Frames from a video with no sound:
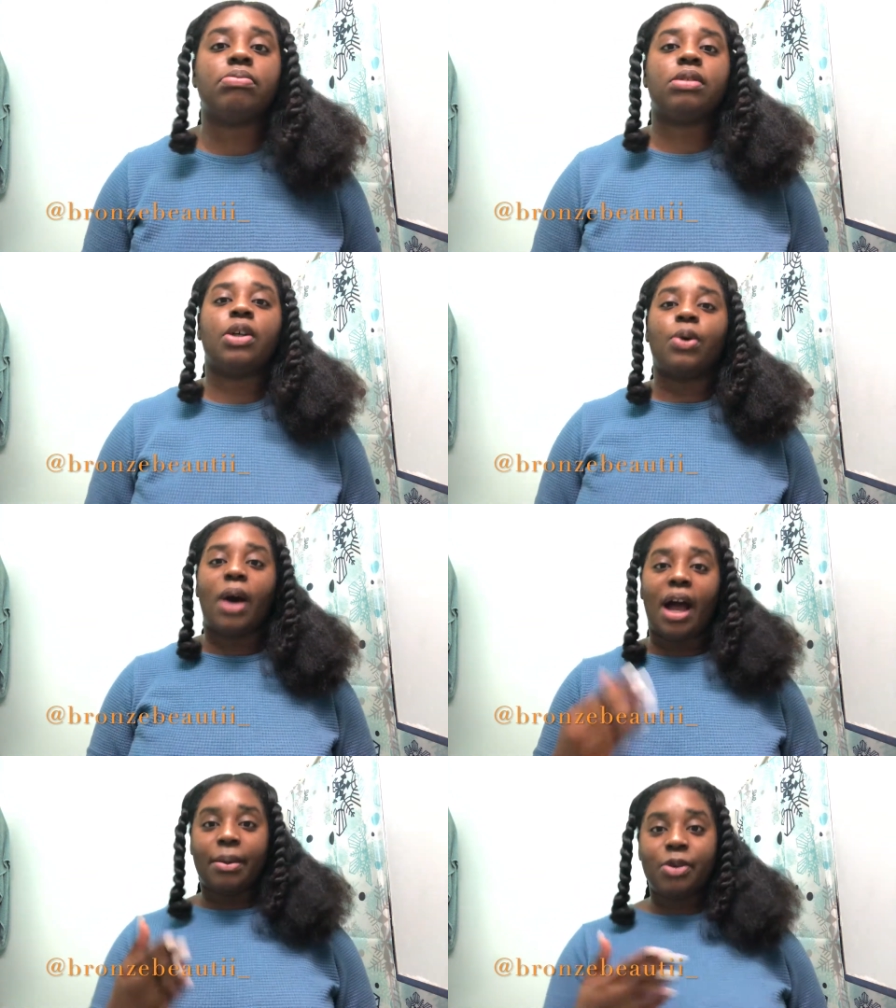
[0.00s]
So
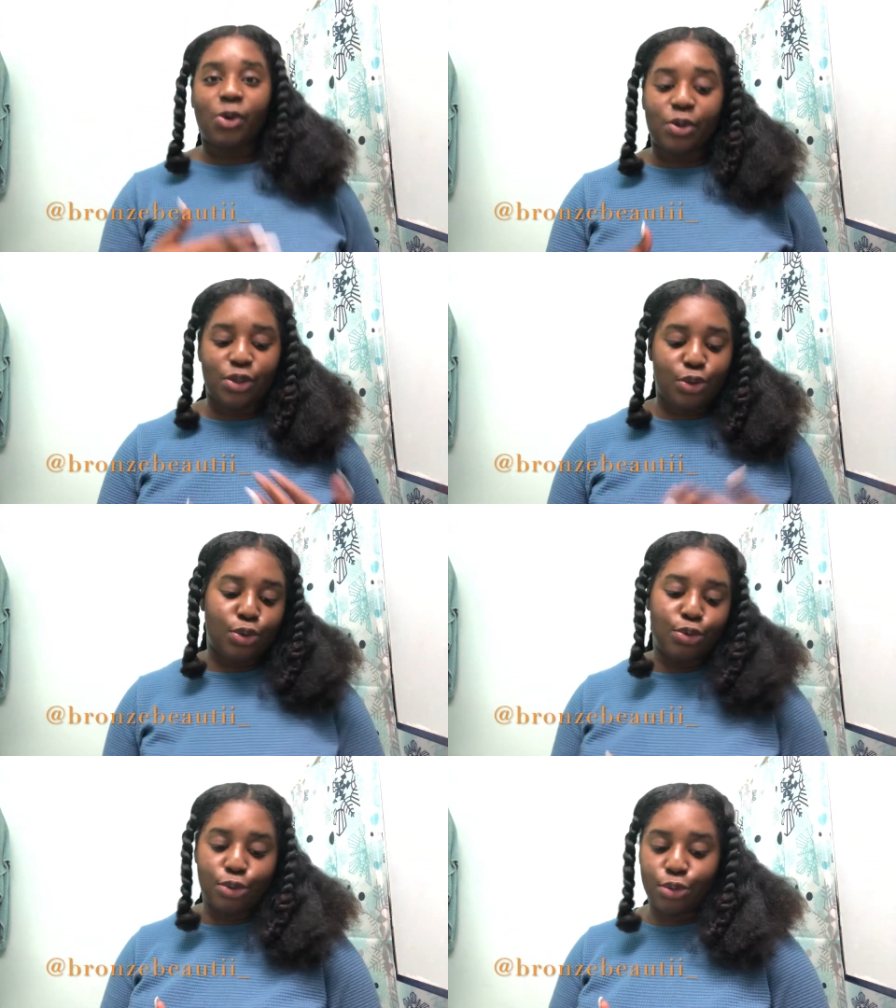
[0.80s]
I'm going
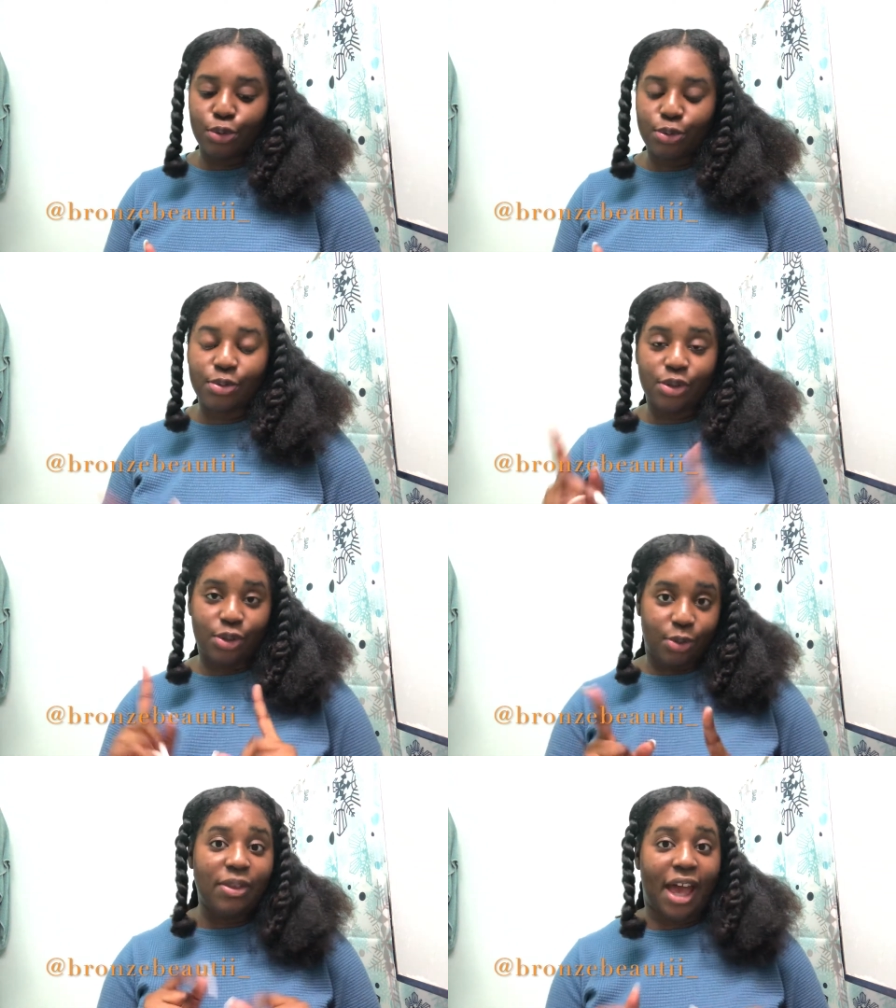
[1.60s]
to
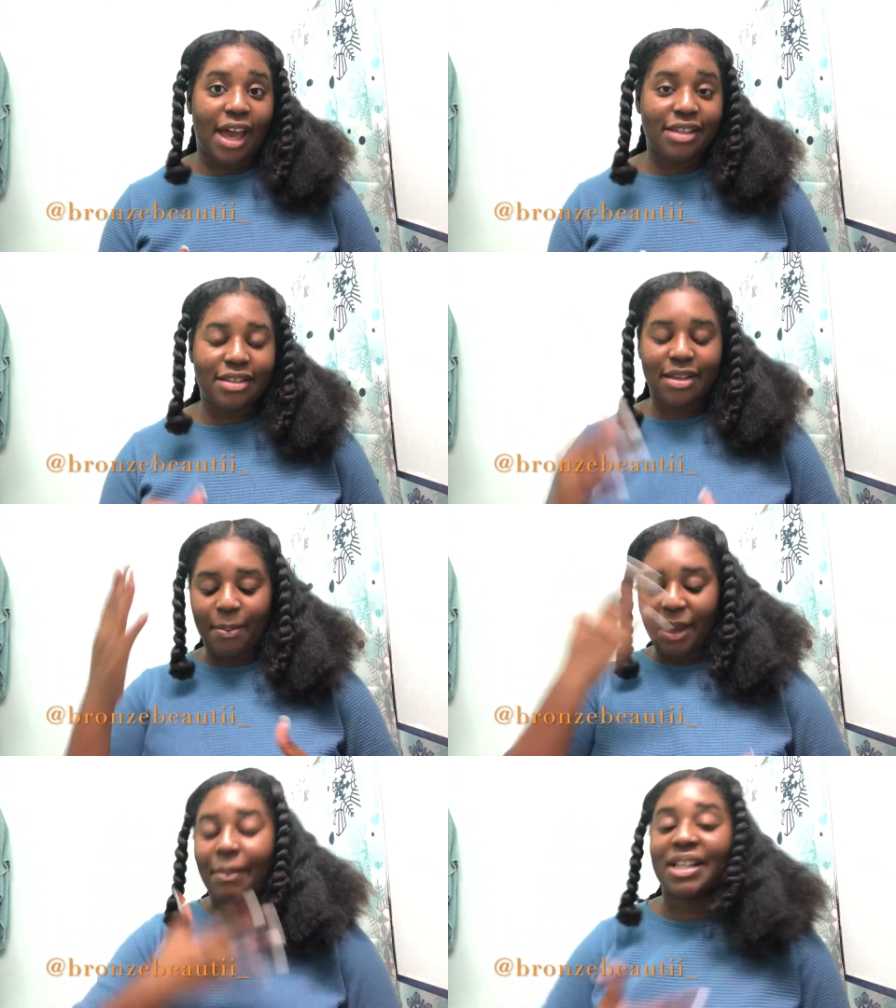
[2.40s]
do that,
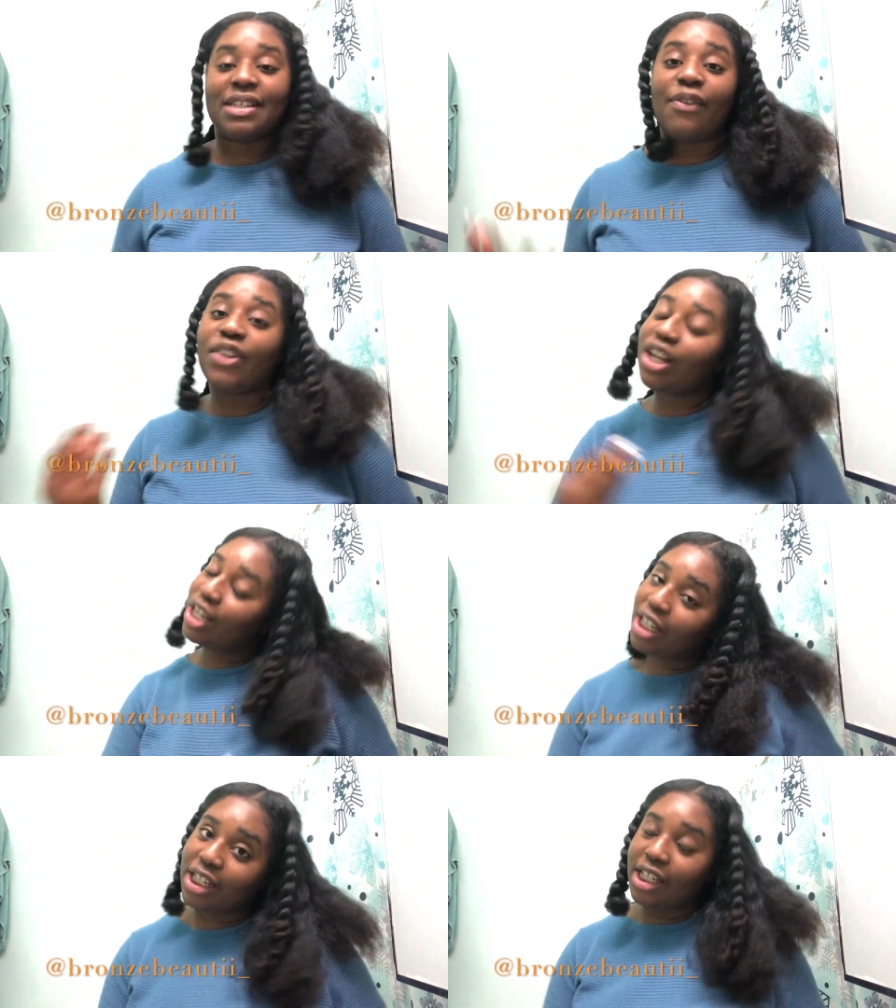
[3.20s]
make myself look
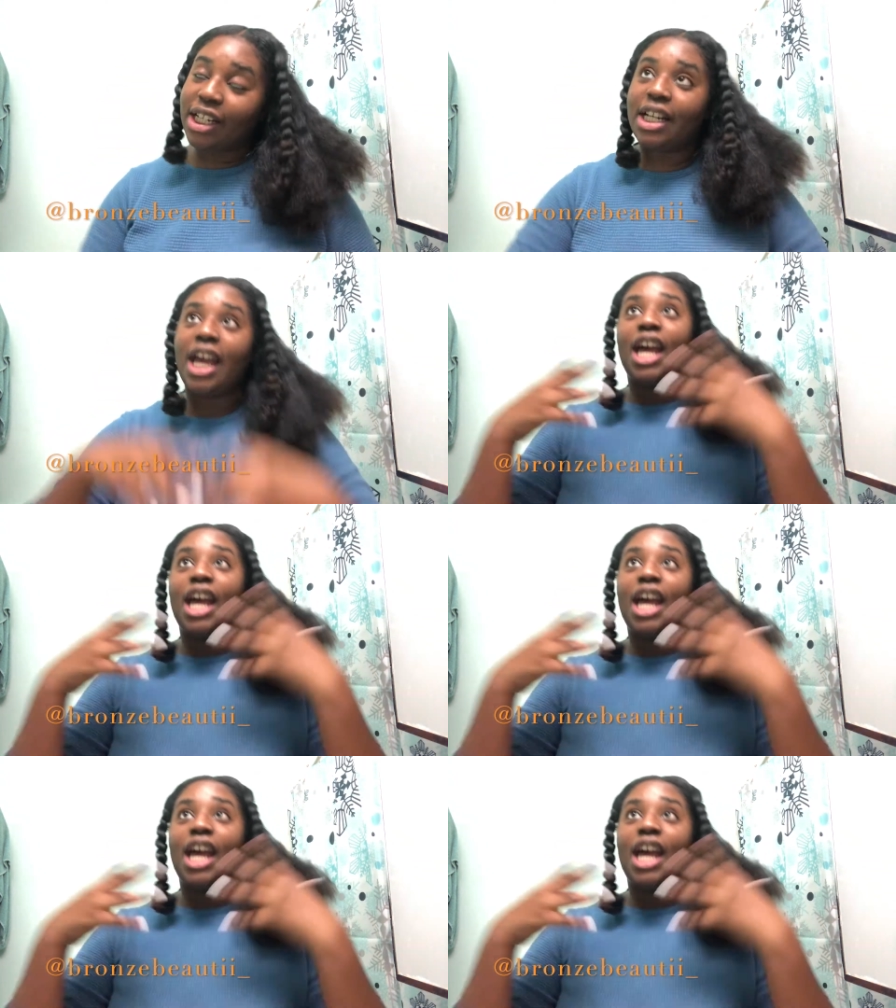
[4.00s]
good,